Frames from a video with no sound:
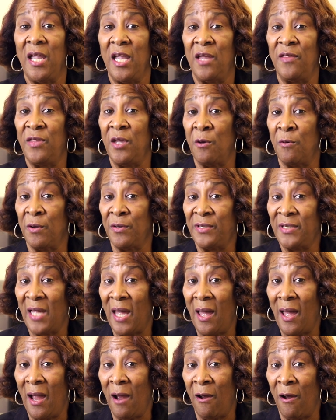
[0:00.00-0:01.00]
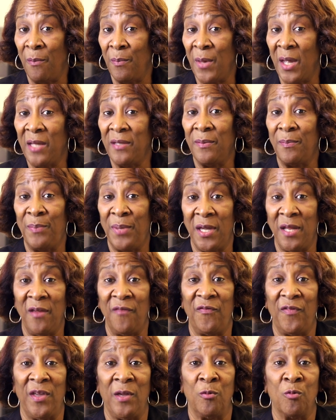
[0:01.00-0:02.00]
in their retirement
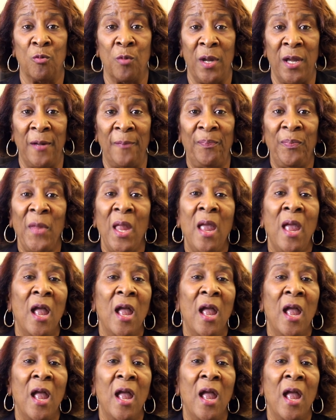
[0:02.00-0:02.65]
benefit rate.